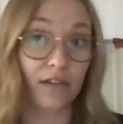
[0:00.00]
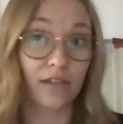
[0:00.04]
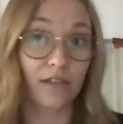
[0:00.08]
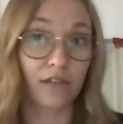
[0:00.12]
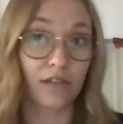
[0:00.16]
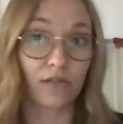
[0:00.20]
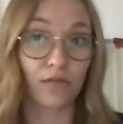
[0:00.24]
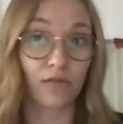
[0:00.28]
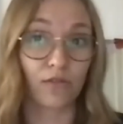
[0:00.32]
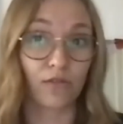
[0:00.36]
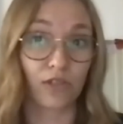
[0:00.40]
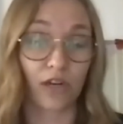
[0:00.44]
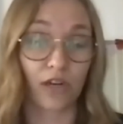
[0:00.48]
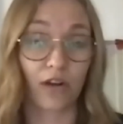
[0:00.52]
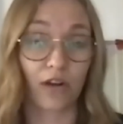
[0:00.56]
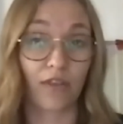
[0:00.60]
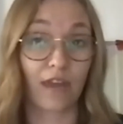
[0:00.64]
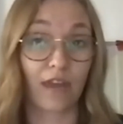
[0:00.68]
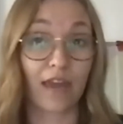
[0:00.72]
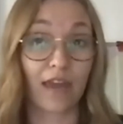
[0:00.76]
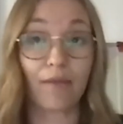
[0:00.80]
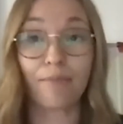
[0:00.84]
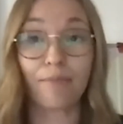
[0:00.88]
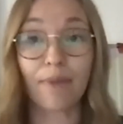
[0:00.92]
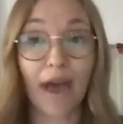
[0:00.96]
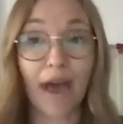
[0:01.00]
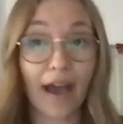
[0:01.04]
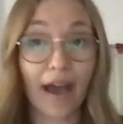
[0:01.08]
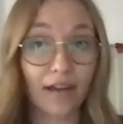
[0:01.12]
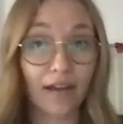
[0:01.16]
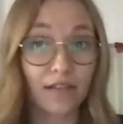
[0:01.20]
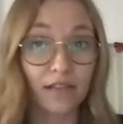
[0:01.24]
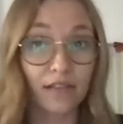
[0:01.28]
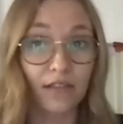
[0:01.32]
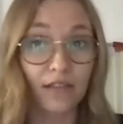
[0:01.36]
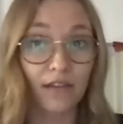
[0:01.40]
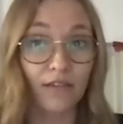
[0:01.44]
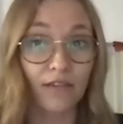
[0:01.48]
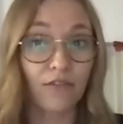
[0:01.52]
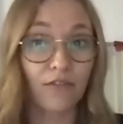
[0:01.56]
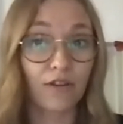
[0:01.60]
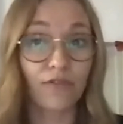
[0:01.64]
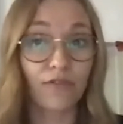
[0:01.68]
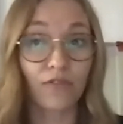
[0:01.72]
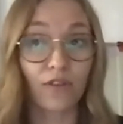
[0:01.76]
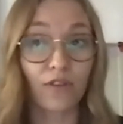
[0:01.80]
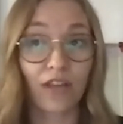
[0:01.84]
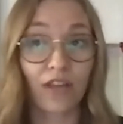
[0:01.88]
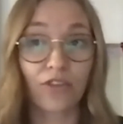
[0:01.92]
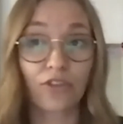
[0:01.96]
to share the impact of their
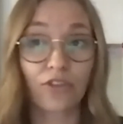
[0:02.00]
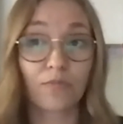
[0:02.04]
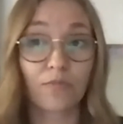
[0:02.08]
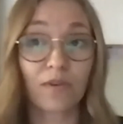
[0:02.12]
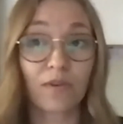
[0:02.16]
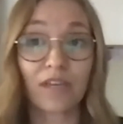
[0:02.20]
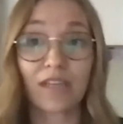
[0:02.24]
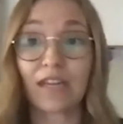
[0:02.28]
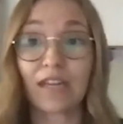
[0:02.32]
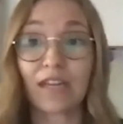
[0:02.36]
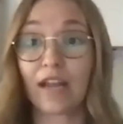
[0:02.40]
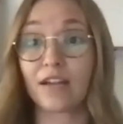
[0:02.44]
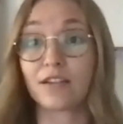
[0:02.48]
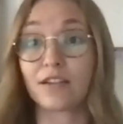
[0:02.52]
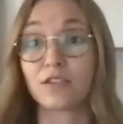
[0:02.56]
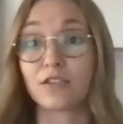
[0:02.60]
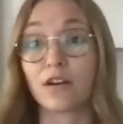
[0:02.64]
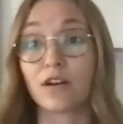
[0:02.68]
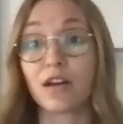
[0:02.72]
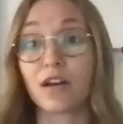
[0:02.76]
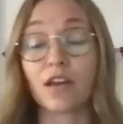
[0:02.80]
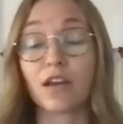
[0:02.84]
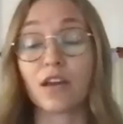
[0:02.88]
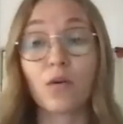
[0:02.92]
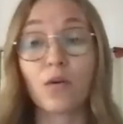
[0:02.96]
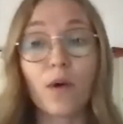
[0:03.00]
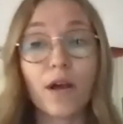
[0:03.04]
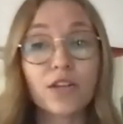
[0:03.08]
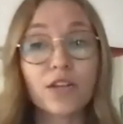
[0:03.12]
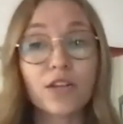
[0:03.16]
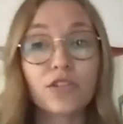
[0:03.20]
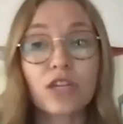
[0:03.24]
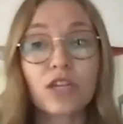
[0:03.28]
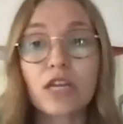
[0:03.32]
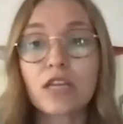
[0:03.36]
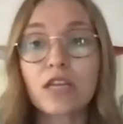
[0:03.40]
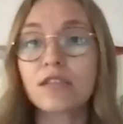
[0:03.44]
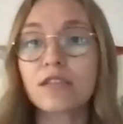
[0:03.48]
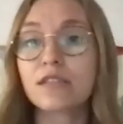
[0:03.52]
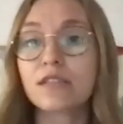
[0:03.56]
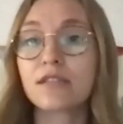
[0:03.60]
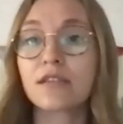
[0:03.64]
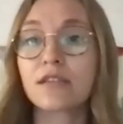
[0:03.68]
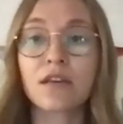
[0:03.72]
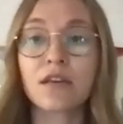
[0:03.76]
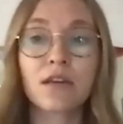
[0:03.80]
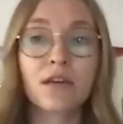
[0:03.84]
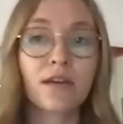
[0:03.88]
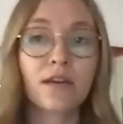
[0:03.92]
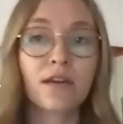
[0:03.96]
philanthropy, to answer any questions,
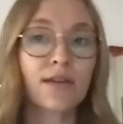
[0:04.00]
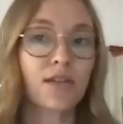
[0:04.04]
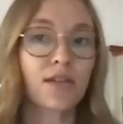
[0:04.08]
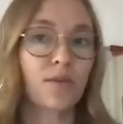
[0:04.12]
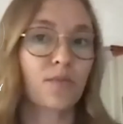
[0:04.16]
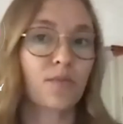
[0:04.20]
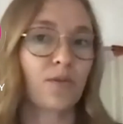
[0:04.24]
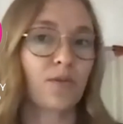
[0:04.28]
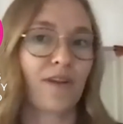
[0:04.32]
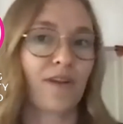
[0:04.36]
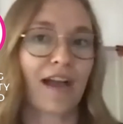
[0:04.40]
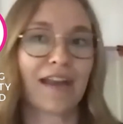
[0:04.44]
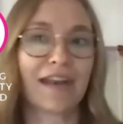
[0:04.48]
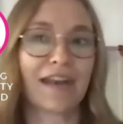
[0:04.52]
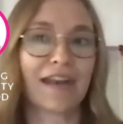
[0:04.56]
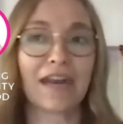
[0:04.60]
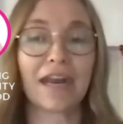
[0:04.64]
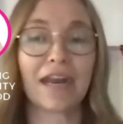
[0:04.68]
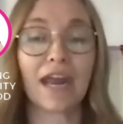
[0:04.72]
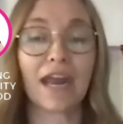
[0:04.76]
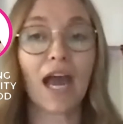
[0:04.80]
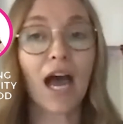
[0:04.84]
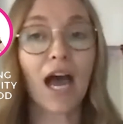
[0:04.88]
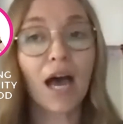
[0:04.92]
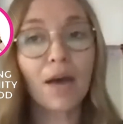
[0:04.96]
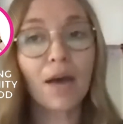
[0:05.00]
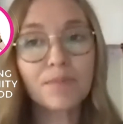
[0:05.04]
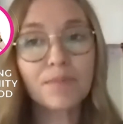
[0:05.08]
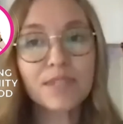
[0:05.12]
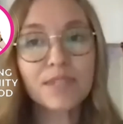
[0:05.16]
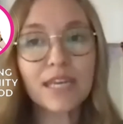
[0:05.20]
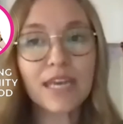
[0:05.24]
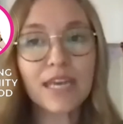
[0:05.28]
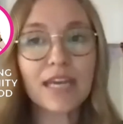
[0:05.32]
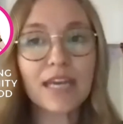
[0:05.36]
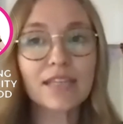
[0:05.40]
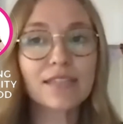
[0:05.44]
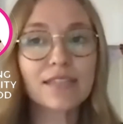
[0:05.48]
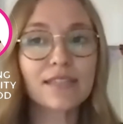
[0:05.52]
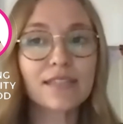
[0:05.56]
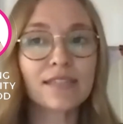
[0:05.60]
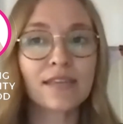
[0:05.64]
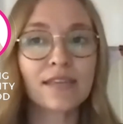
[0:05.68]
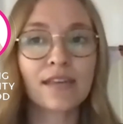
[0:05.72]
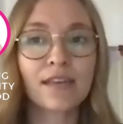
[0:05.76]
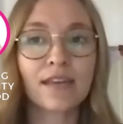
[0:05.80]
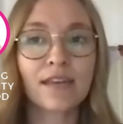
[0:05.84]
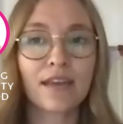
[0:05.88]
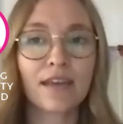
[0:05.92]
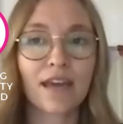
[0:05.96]
to provide any updates,
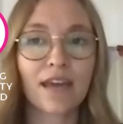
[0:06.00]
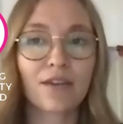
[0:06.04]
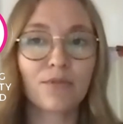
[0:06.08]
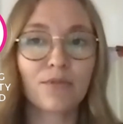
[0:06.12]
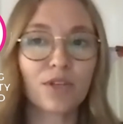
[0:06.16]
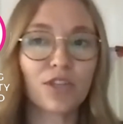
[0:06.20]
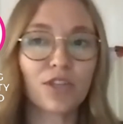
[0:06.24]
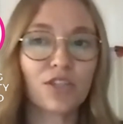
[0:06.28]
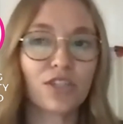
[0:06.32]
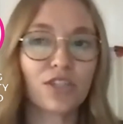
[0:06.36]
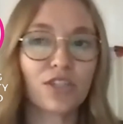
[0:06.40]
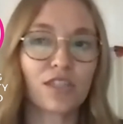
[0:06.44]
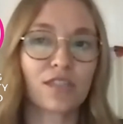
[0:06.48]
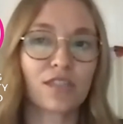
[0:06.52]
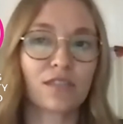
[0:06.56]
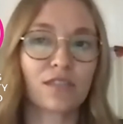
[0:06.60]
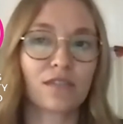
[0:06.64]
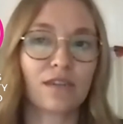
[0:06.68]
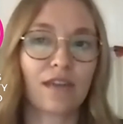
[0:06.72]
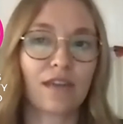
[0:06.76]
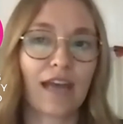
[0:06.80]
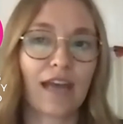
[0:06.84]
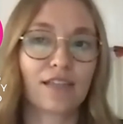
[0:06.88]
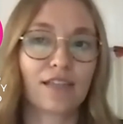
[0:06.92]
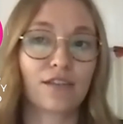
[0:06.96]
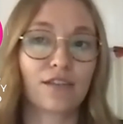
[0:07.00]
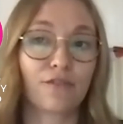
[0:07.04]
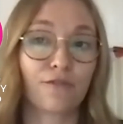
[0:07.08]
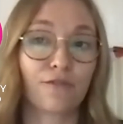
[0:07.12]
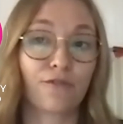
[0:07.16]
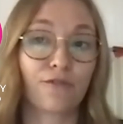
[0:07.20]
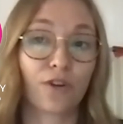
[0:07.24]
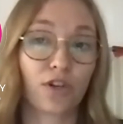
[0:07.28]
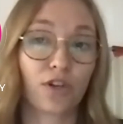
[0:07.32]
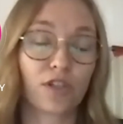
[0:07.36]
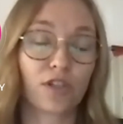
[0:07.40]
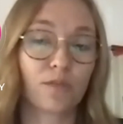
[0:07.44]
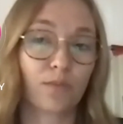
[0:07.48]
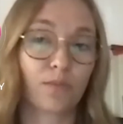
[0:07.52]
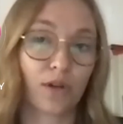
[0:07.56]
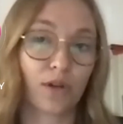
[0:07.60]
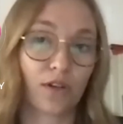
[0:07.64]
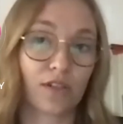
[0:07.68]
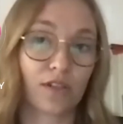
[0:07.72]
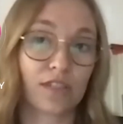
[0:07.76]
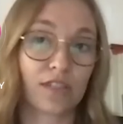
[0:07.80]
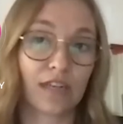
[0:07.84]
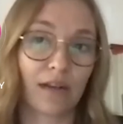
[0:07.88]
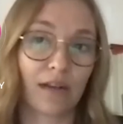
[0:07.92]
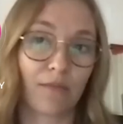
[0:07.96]
and really just as a first
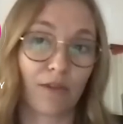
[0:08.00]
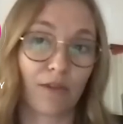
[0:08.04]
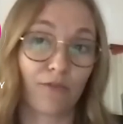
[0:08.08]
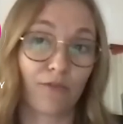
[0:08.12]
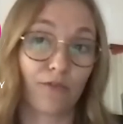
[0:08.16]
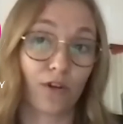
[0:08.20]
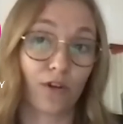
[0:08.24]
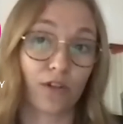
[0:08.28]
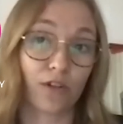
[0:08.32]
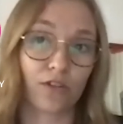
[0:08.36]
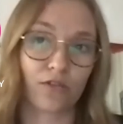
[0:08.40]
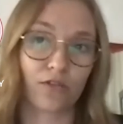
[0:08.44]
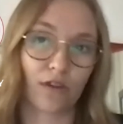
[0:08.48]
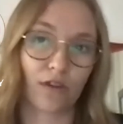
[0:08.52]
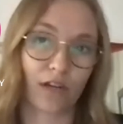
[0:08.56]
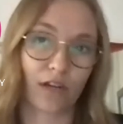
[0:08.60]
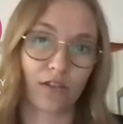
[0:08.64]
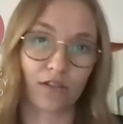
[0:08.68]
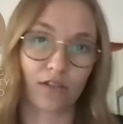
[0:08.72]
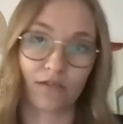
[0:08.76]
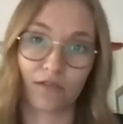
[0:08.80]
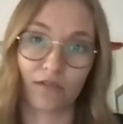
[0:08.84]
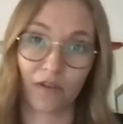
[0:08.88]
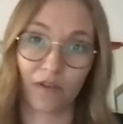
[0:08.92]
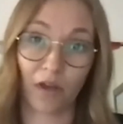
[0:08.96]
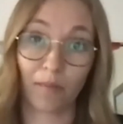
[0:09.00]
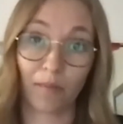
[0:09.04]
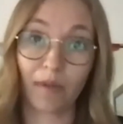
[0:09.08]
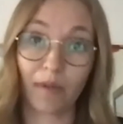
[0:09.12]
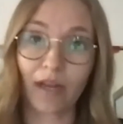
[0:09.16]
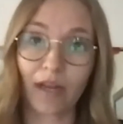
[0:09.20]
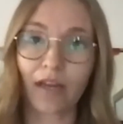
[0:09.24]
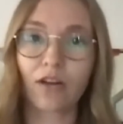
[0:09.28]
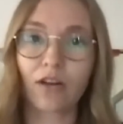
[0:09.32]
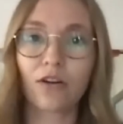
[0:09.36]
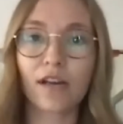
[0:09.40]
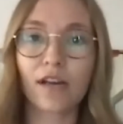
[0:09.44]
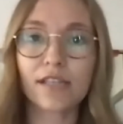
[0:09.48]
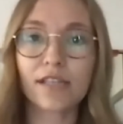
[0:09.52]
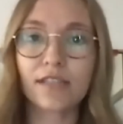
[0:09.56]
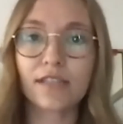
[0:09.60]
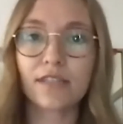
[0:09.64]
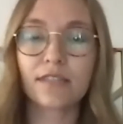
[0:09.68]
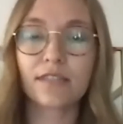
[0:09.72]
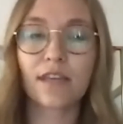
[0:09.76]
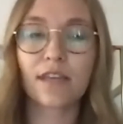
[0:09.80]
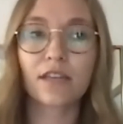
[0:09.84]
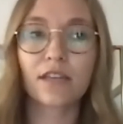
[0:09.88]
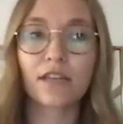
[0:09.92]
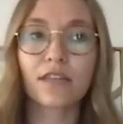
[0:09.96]
person, I'm the first director of development at Crisis
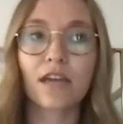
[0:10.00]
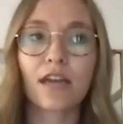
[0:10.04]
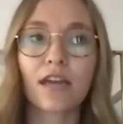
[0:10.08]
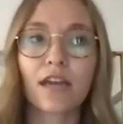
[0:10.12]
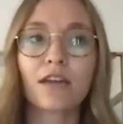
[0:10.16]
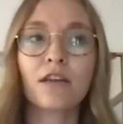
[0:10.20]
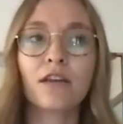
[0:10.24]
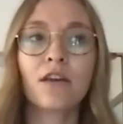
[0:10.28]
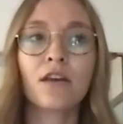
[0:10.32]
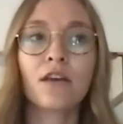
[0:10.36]
Text Line,